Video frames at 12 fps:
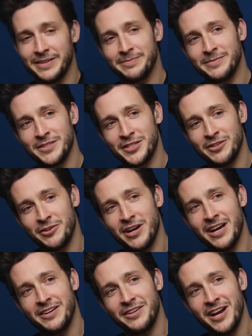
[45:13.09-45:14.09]
Okay. I can't. So I you're
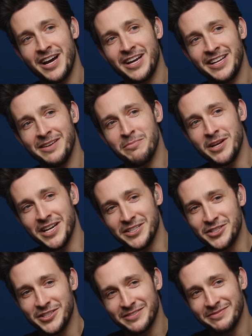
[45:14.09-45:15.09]
can't, not yeah. you're not gonna give me an
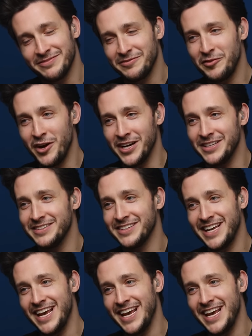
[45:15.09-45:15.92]
answer. I can't give you an answer